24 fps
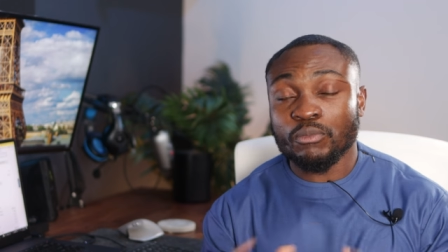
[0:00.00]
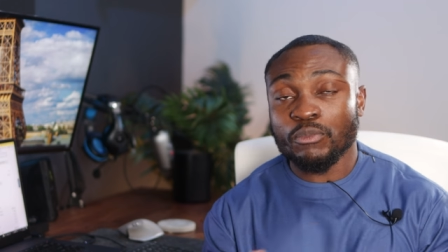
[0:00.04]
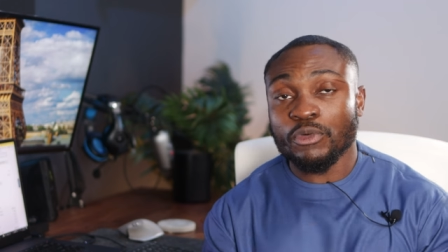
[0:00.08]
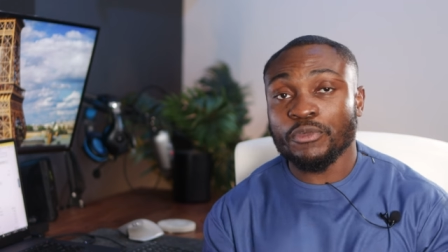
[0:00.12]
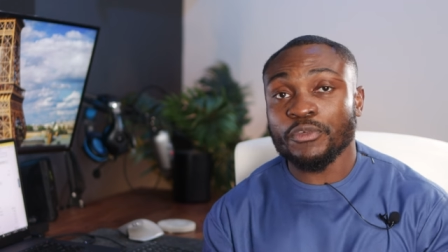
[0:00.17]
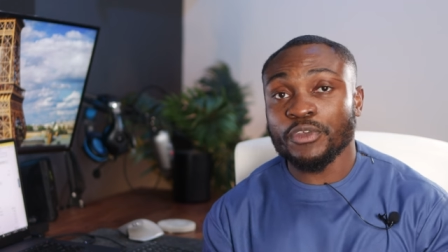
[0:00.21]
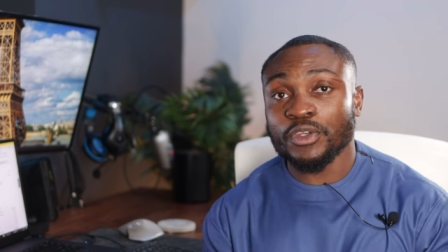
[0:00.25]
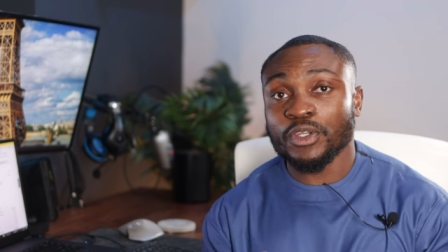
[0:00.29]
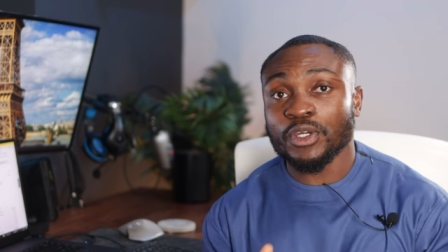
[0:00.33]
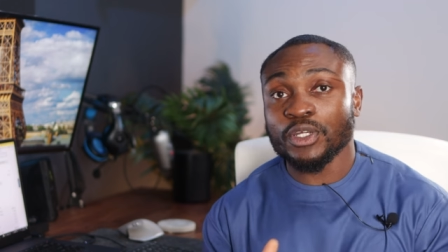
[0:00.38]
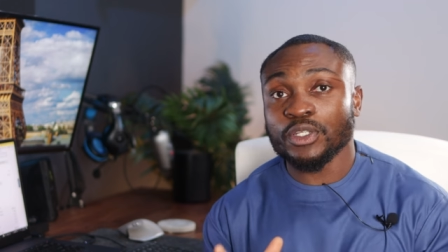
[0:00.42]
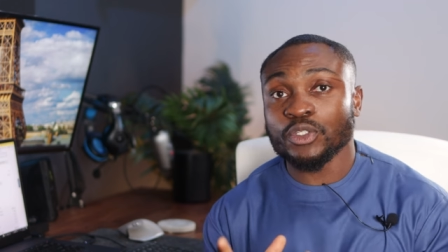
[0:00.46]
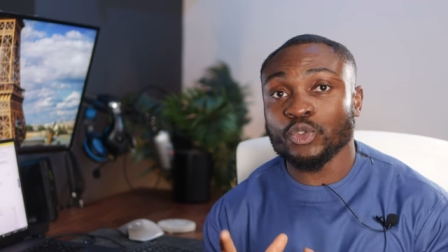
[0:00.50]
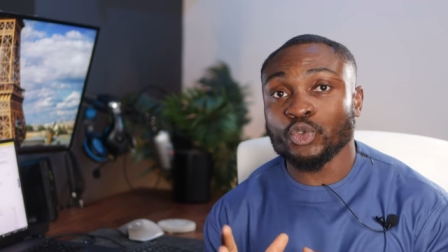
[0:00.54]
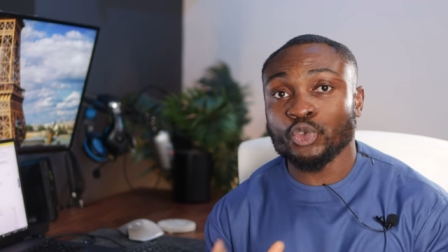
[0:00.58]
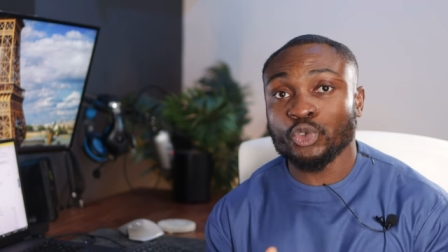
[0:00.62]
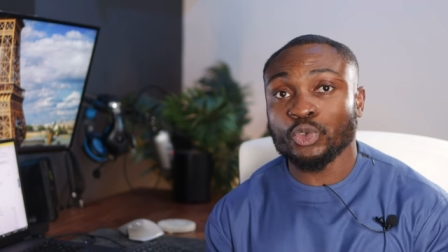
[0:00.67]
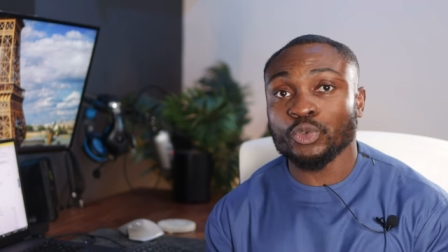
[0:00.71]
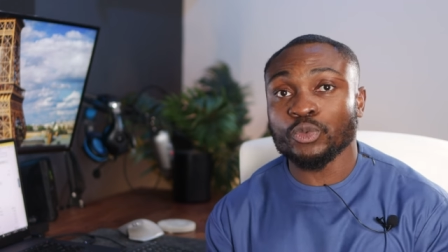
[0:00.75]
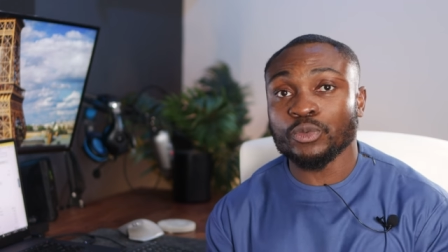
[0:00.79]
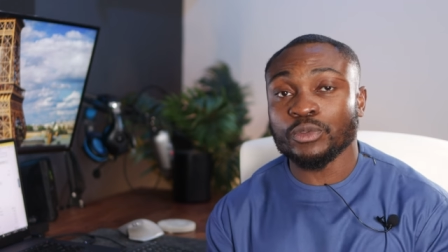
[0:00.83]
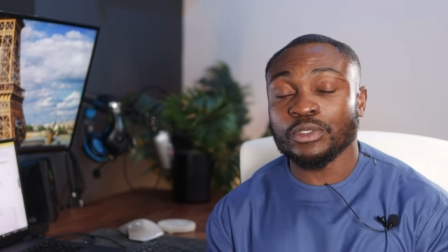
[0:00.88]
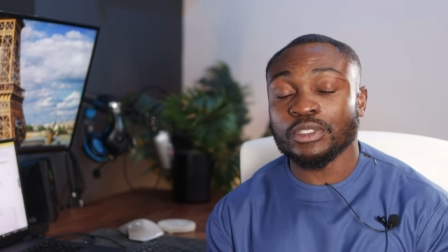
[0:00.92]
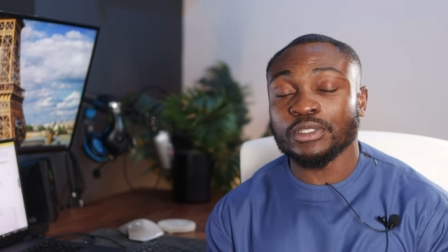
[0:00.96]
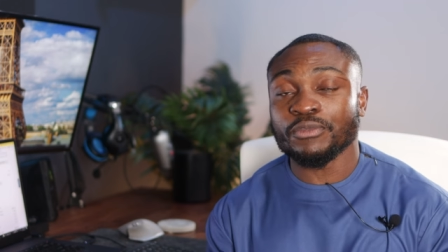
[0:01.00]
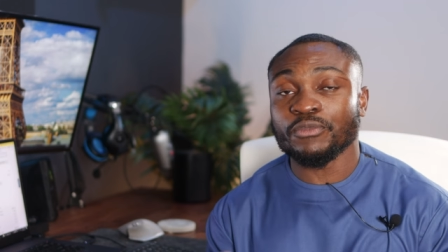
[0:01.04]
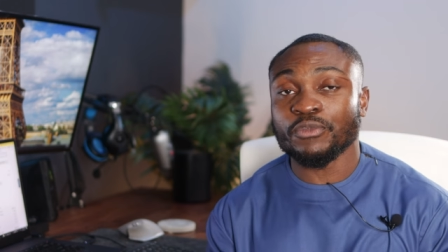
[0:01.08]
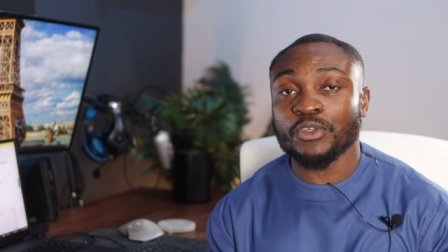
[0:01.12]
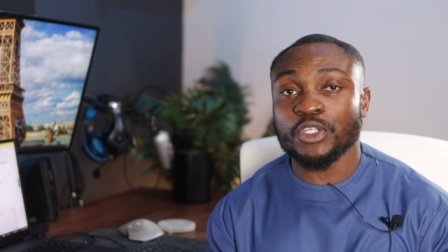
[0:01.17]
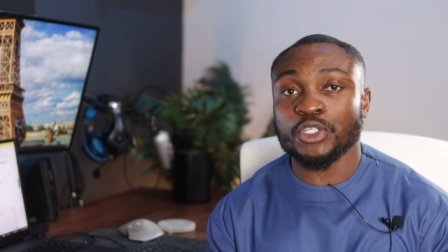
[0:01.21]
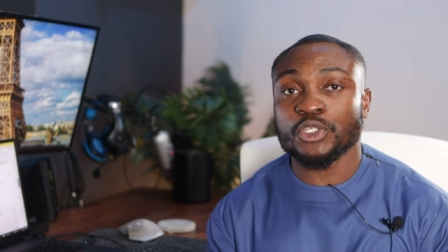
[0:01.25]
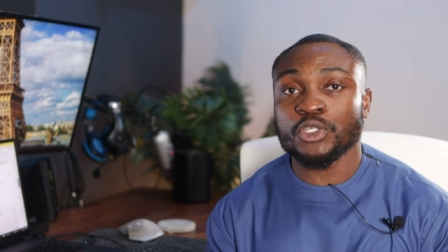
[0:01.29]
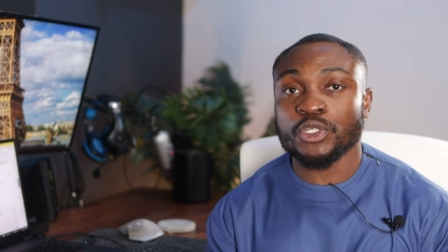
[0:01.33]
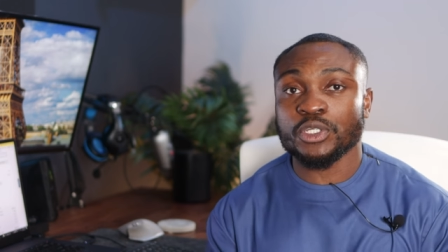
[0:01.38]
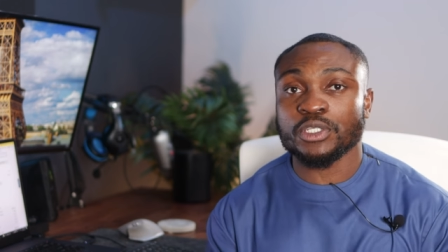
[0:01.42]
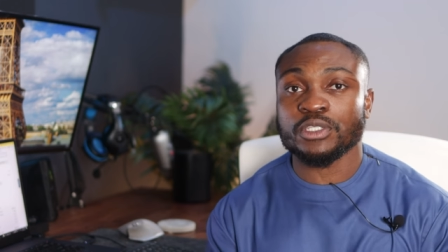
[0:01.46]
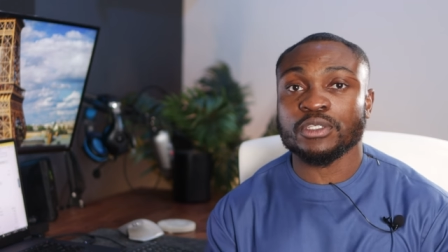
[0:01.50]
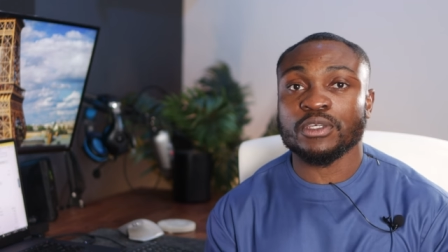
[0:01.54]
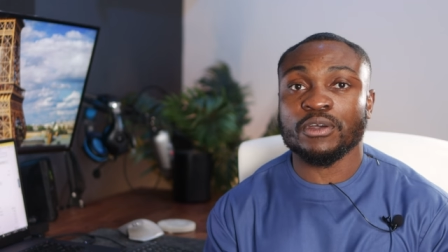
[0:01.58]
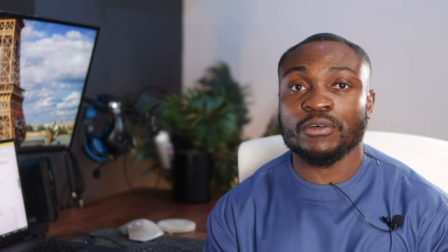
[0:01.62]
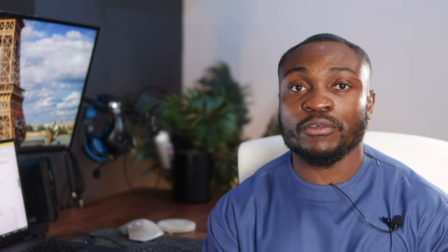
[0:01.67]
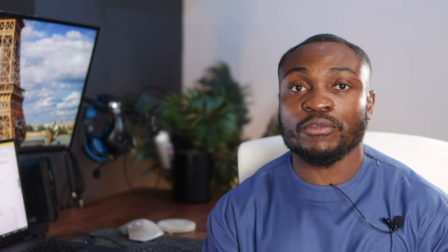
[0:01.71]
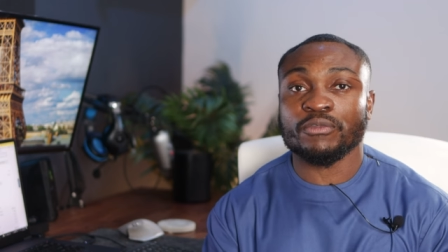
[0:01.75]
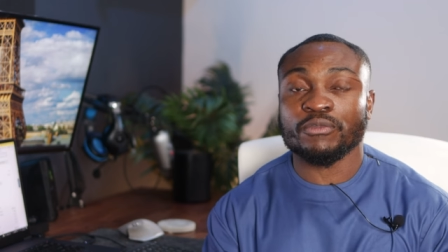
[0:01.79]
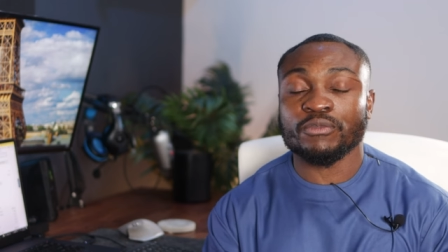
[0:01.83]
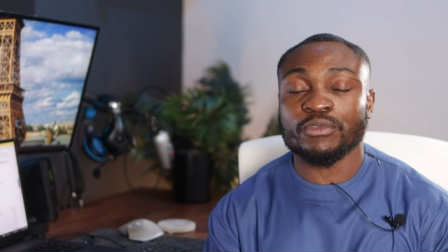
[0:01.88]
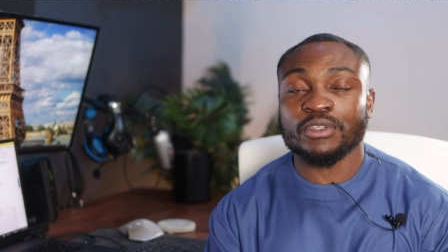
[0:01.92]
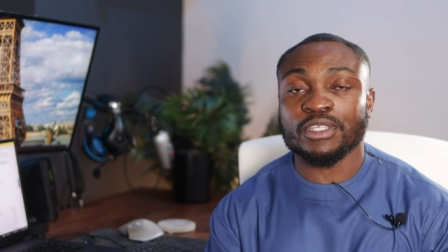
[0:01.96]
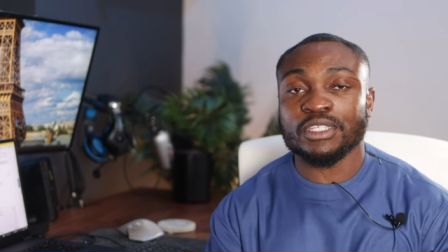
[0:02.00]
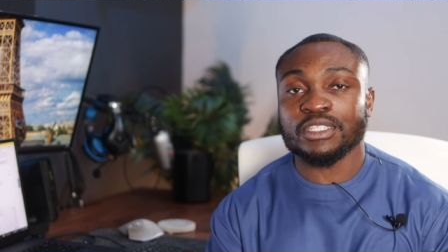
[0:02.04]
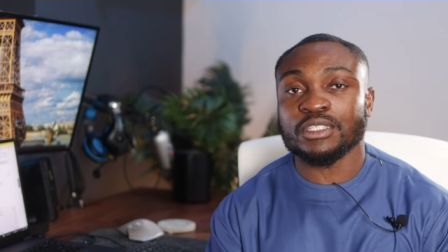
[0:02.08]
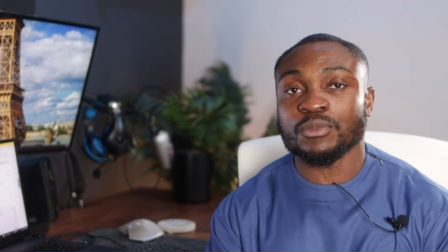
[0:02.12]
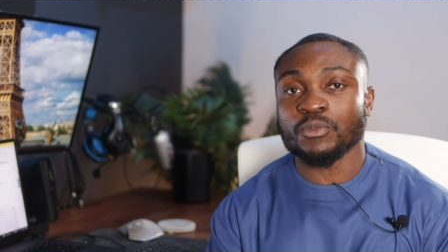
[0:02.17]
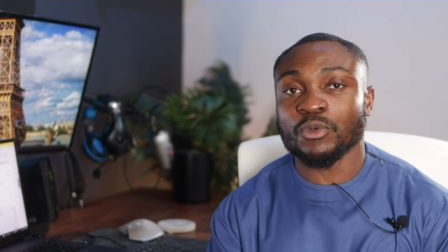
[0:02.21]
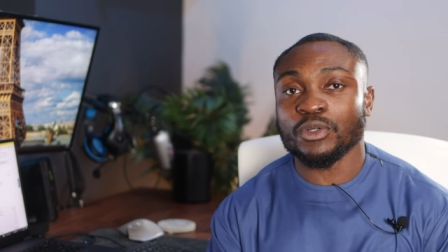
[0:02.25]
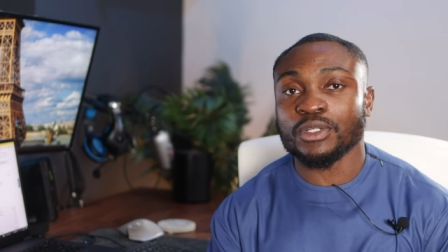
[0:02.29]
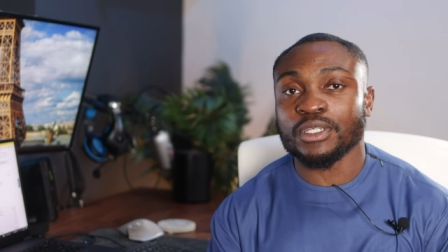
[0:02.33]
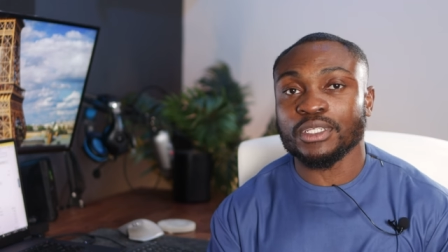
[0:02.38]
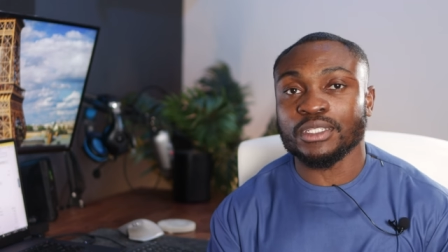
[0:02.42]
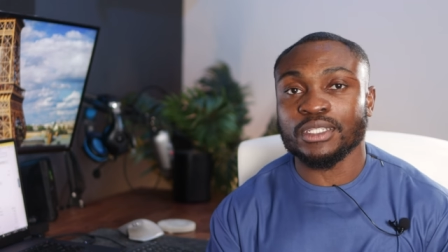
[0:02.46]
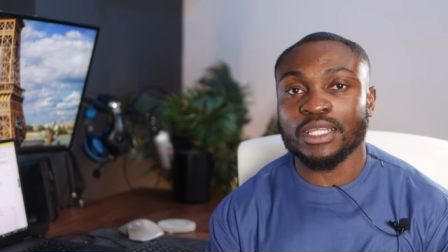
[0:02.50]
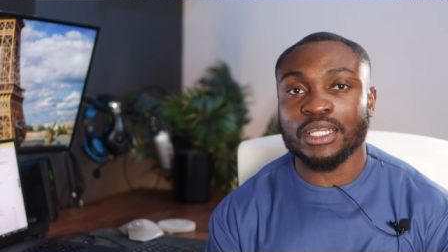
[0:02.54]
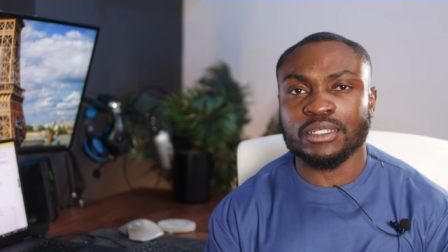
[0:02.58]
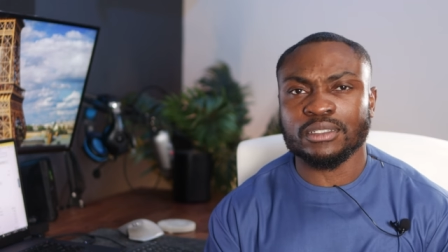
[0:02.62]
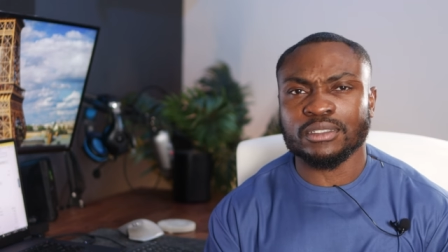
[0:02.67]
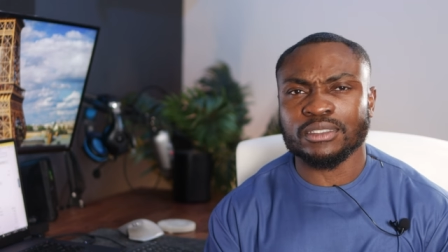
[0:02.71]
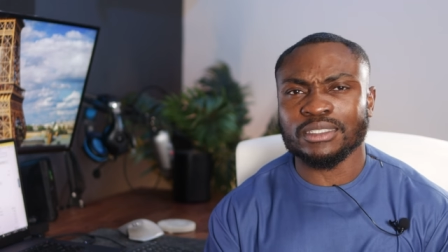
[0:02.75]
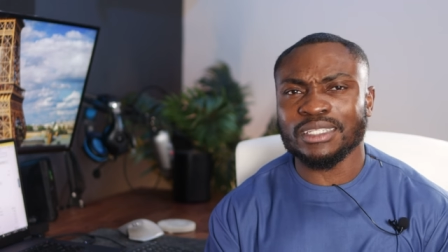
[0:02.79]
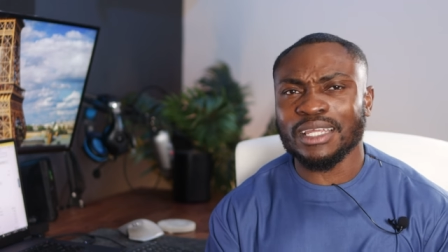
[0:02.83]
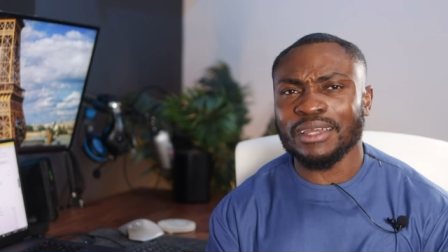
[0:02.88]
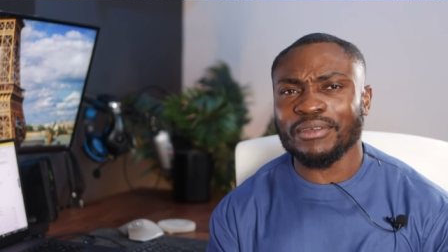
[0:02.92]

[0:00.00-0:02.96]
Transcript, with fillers: Moving on to the features of the smoke detectors.